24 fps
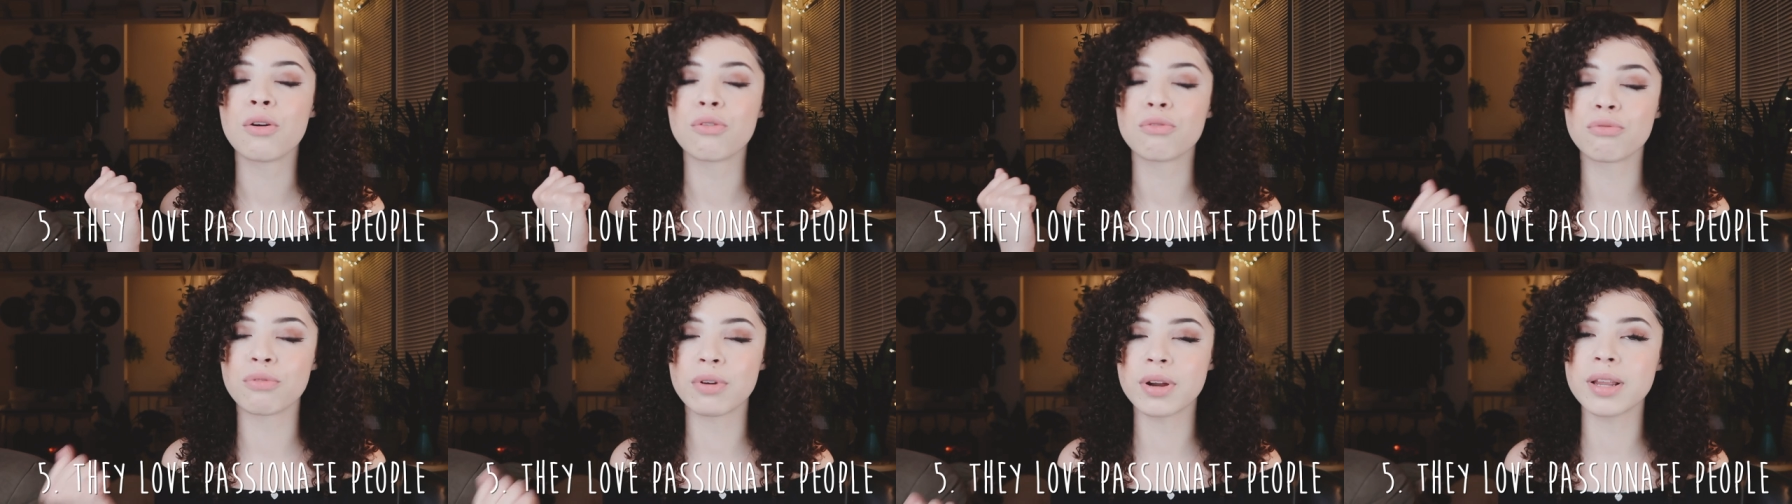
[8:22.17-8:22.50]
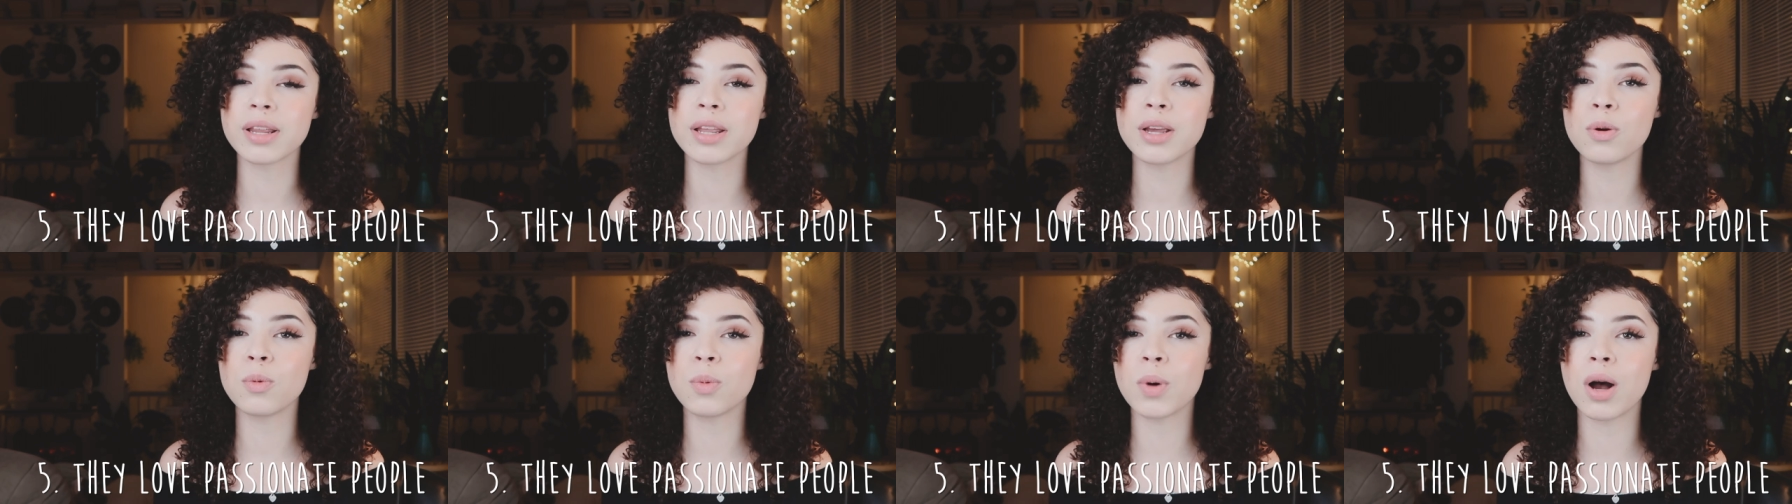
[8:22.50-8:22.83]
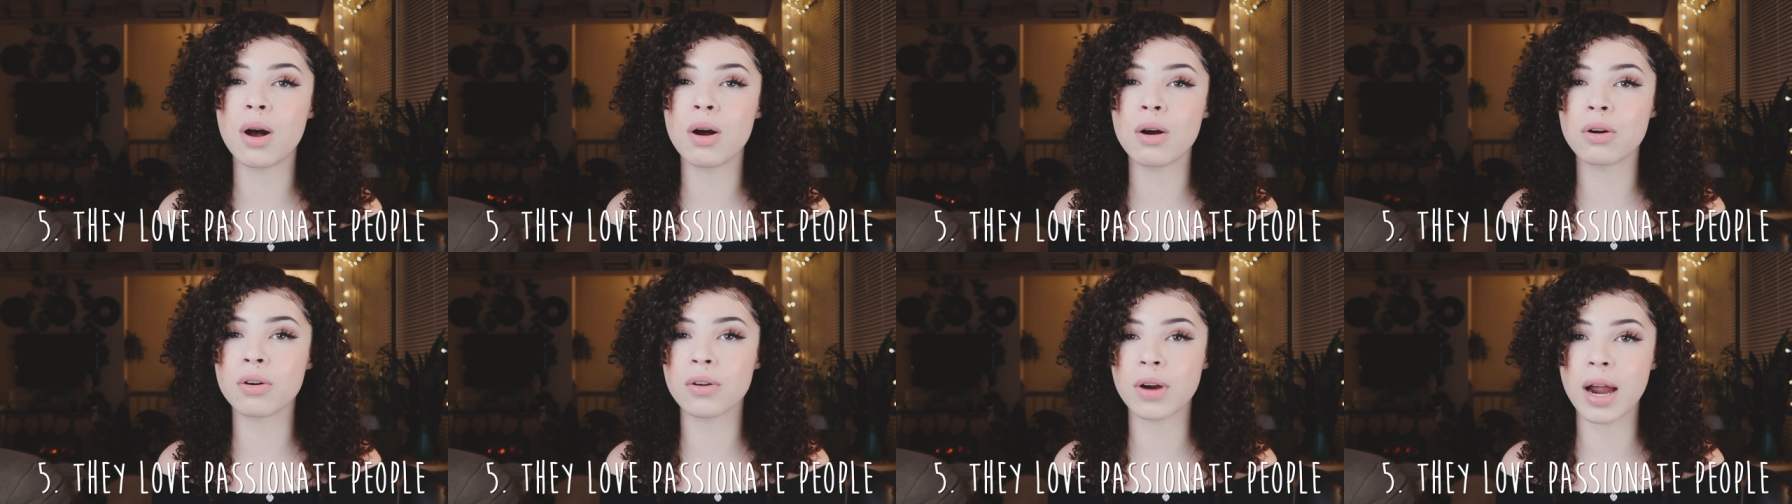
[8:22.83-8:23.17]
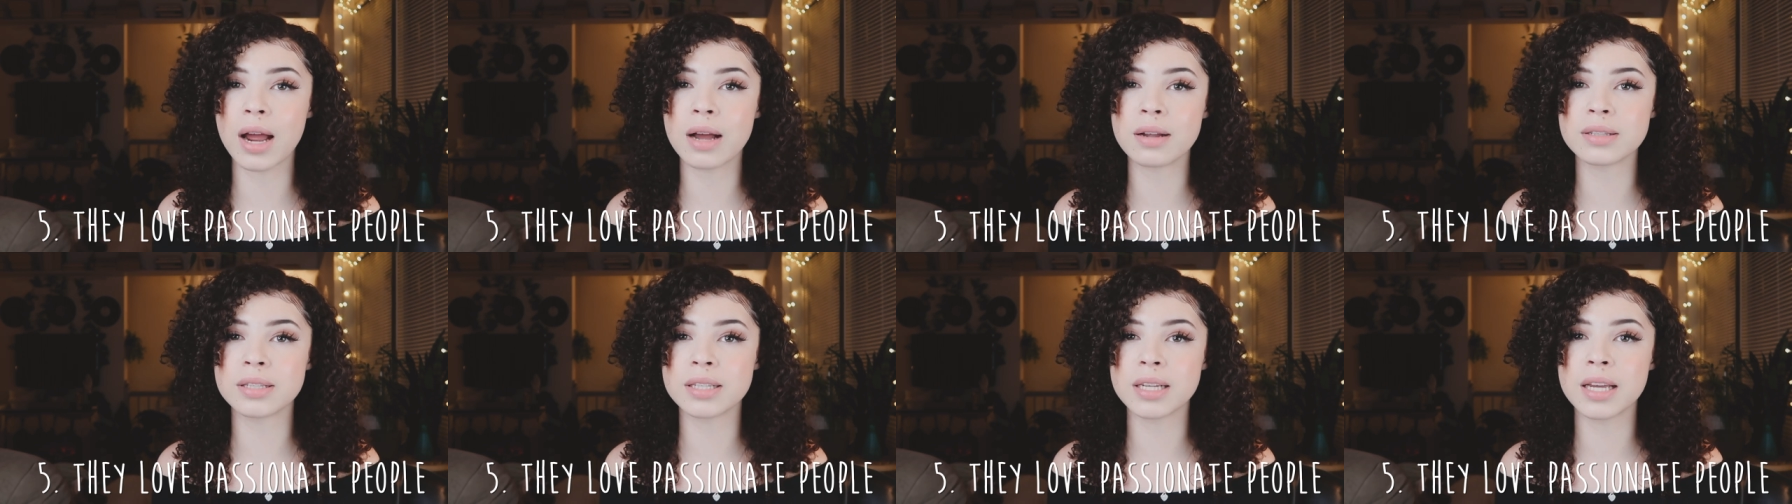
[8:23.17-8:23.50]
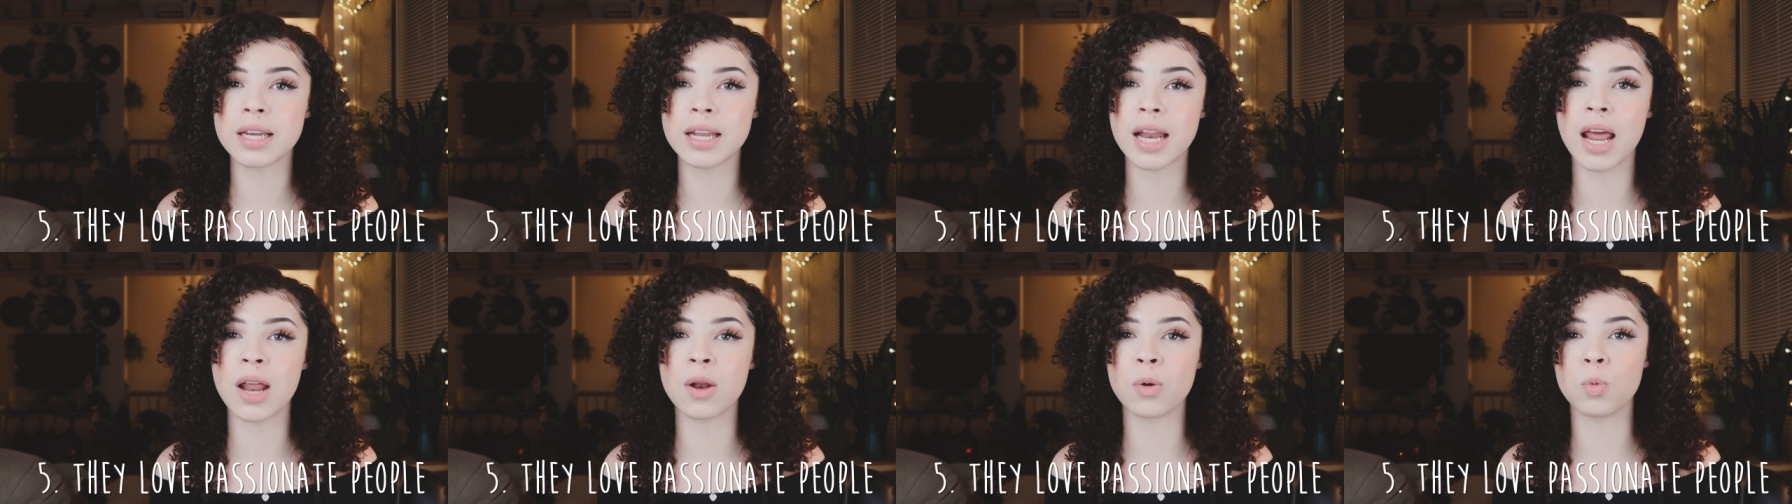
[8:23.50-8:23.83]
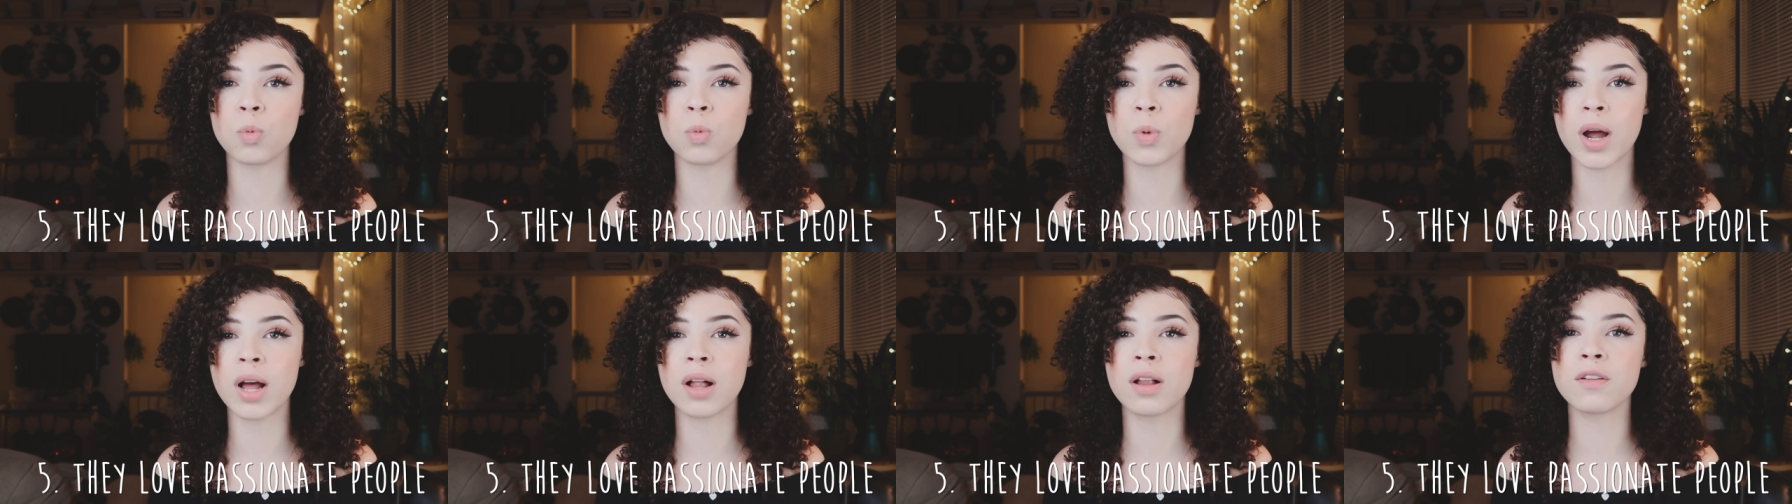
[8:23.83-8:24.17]
really well grounded
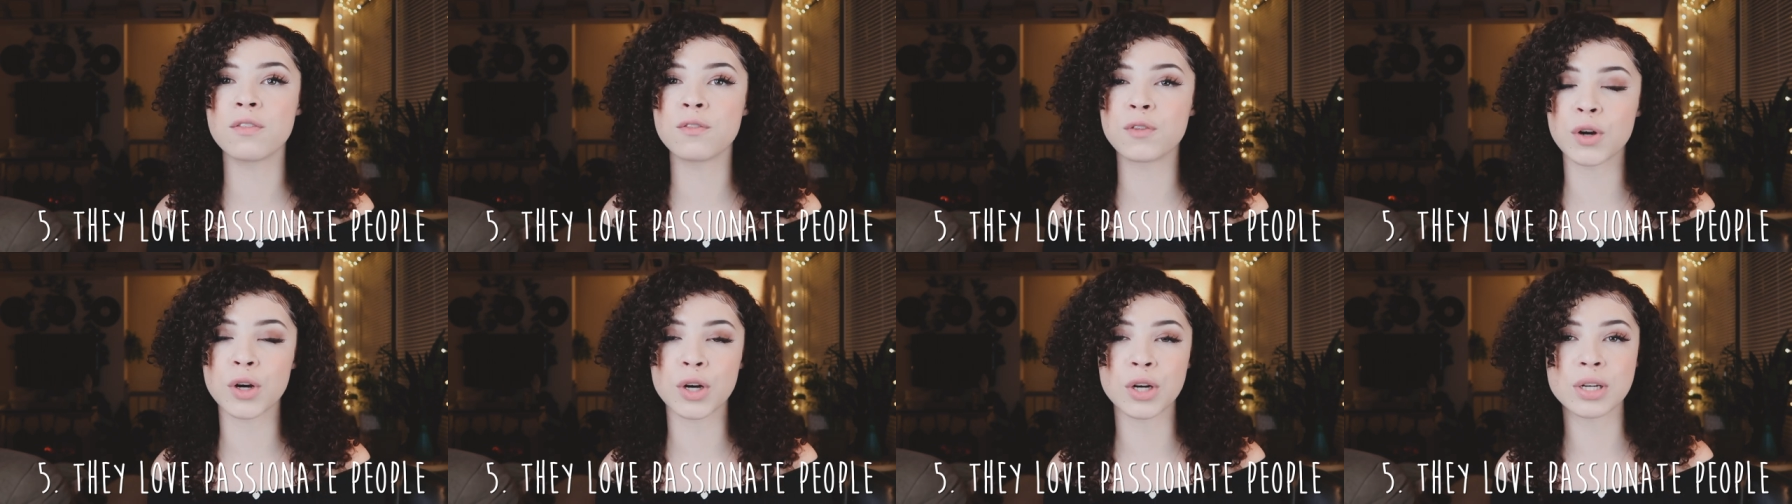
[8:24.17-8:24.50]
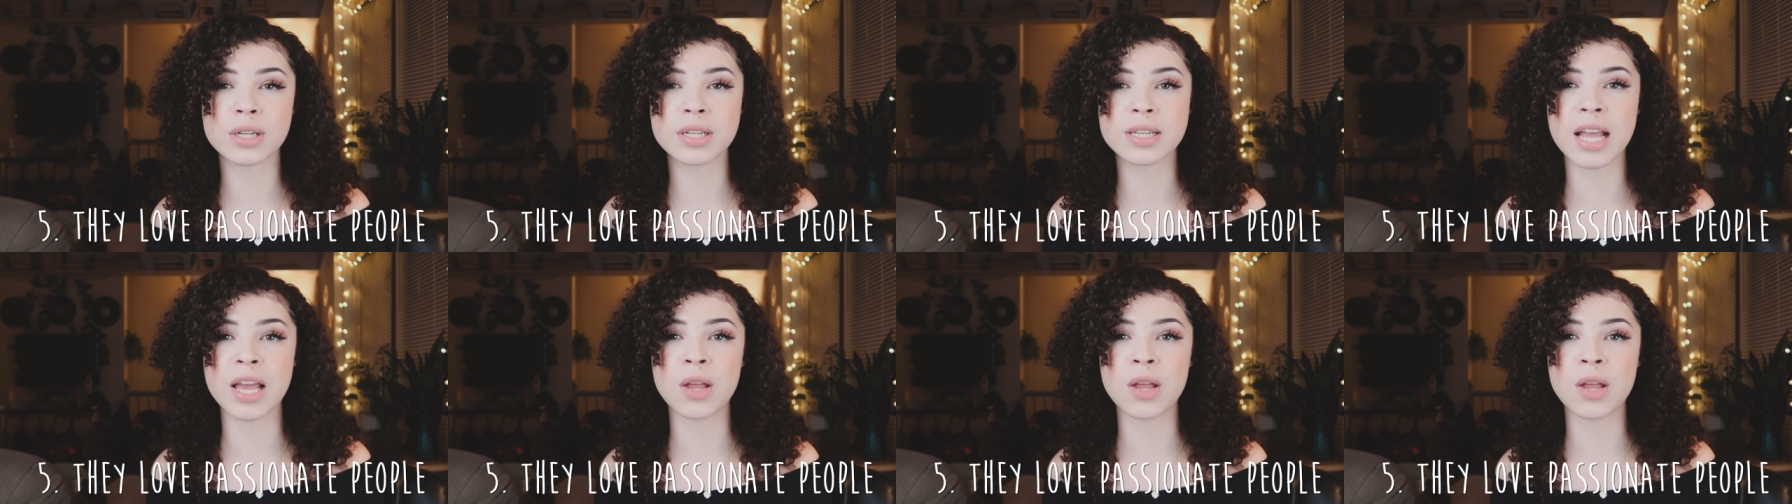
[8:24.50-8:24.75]
and well versed